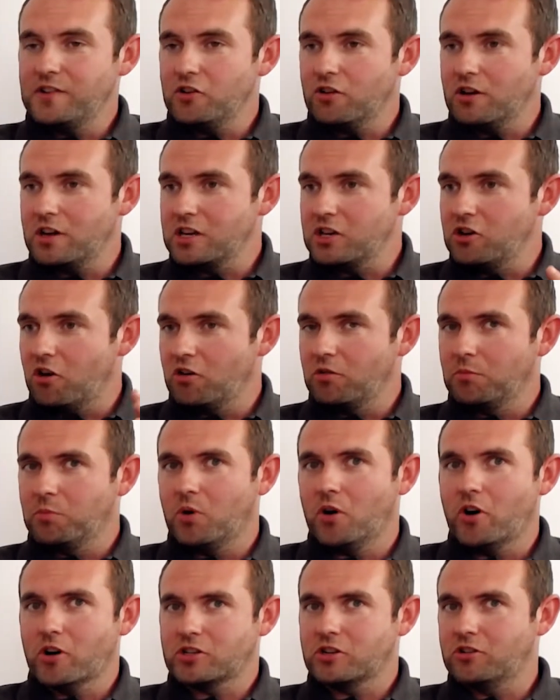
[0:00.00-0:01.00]
you're a young
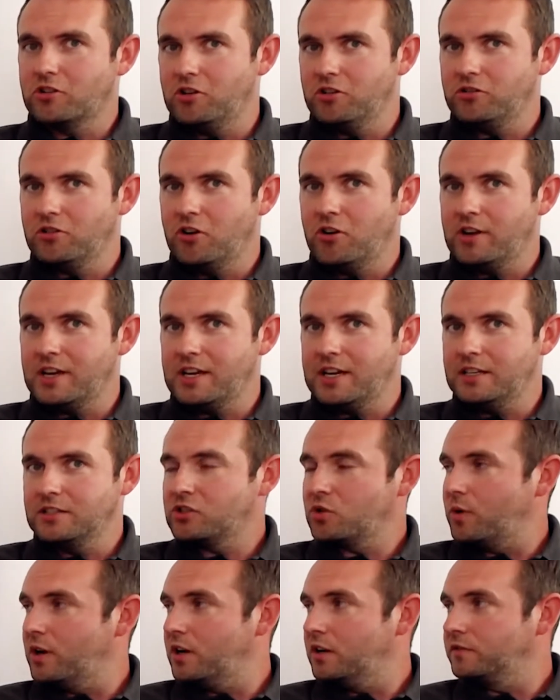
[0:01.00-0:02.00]
person out there aged
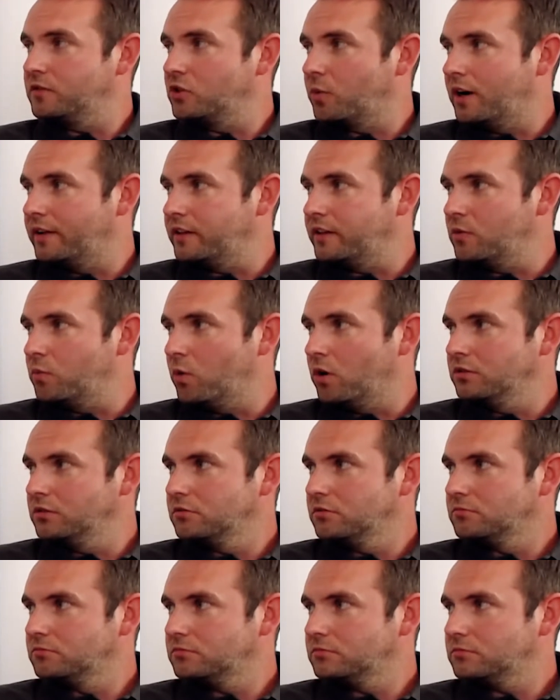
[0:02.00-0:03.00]
12 to 21,
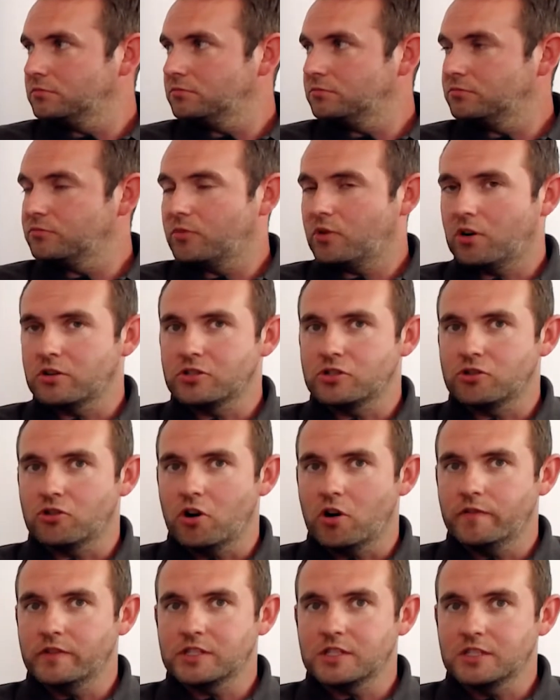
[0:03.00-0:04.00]
our
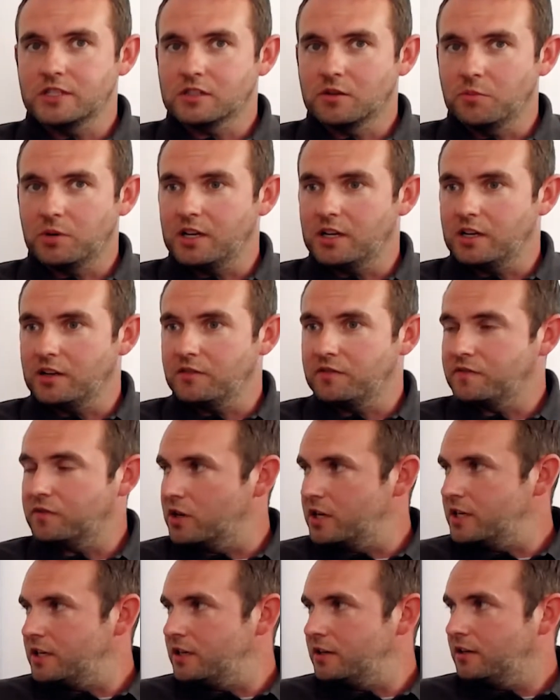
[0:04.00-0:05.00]
service is completely
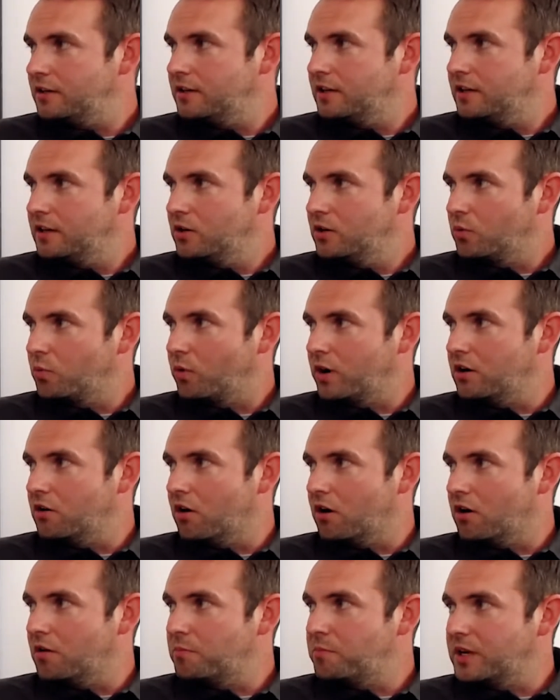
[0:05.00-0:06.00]
free. We
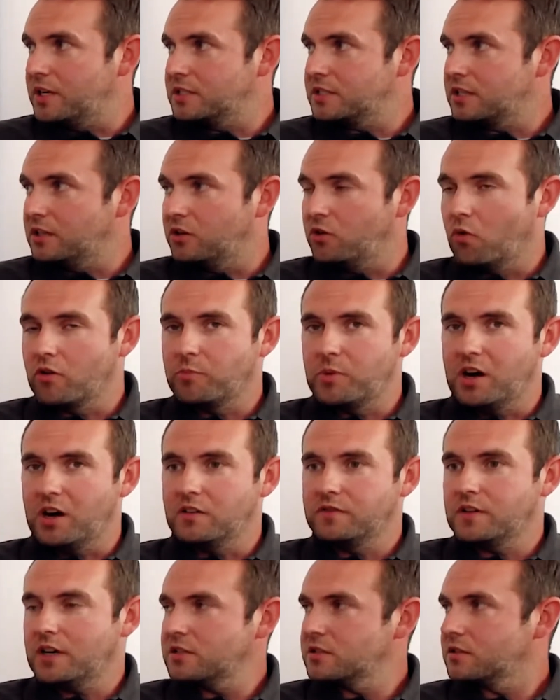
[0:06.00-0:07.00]
are based in North
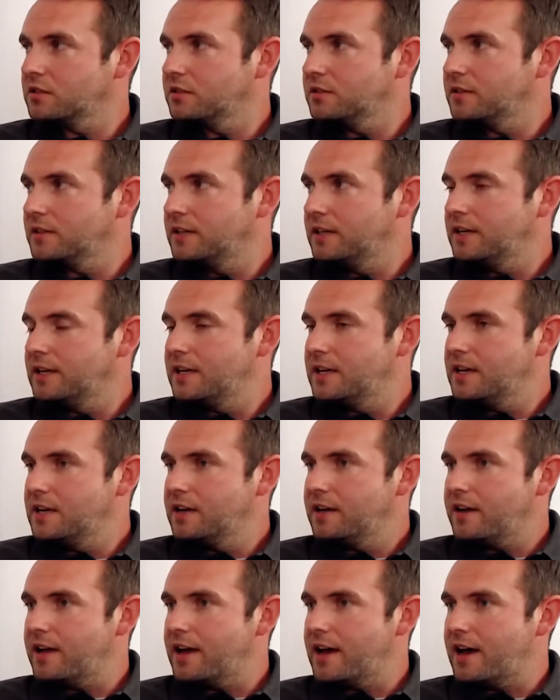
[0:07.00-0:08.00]
Belfast,
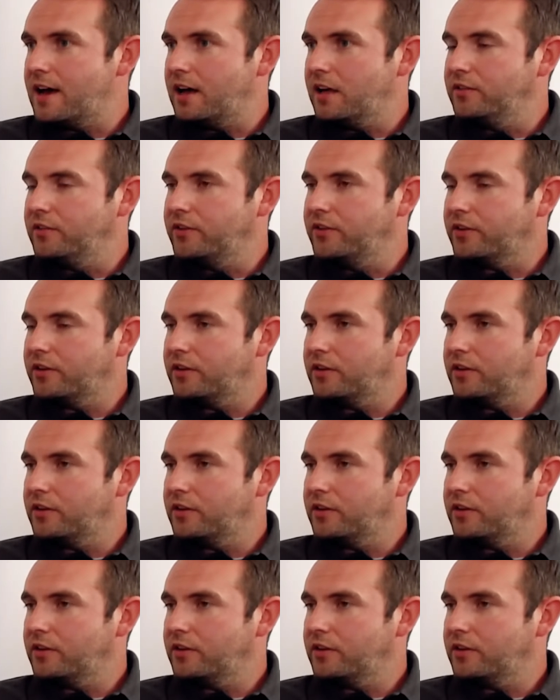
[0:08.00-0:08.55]
and